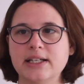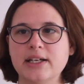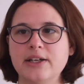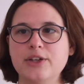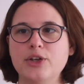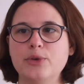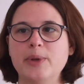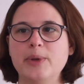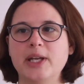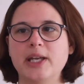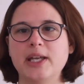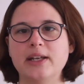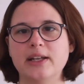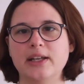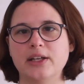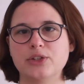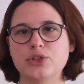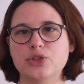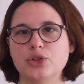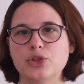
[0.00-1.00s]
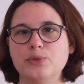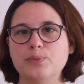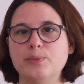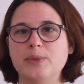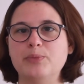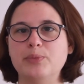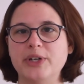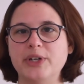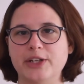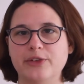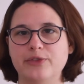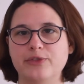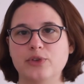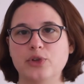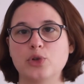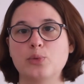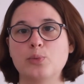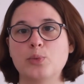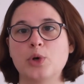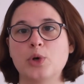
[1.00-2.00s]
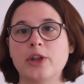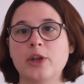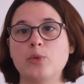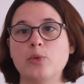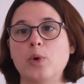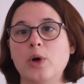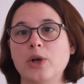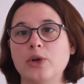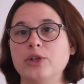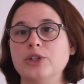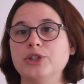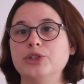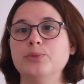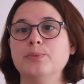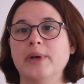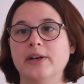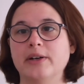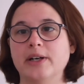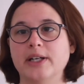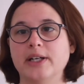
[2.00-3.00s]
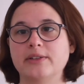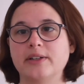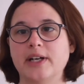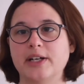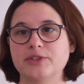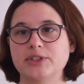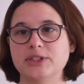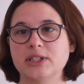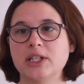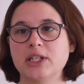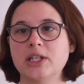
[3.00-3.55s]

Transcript: your beginning should be brief, no more than 1 or 2 paragraphs.